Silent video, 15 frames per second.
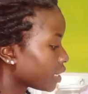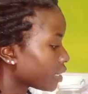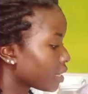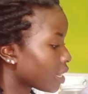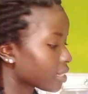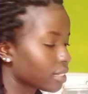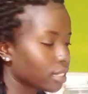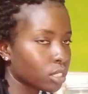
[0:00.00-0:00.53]
added
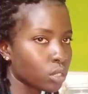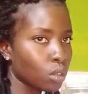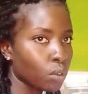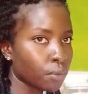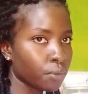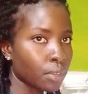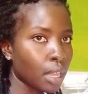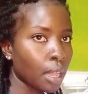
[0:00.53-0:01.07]
a set
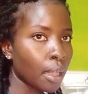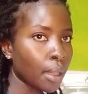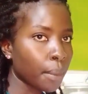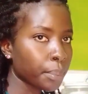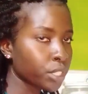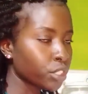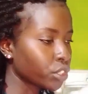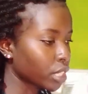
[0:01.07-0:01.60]
of
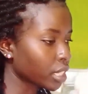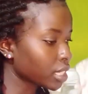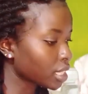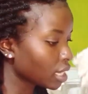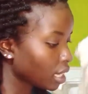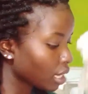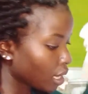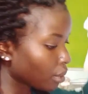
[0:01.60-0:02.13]
PJs
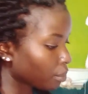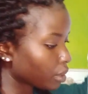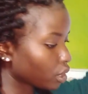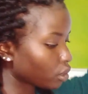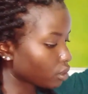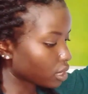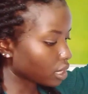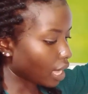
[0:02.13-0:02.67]

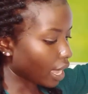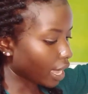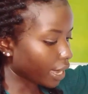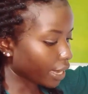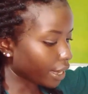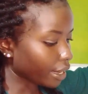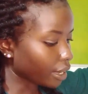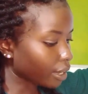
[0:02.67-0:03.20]
because
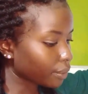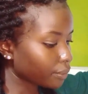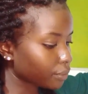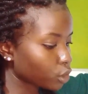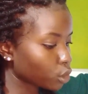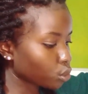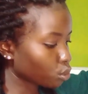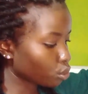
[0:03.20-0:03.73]
I have
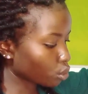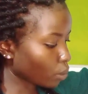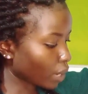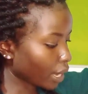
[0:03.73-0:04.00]
two, so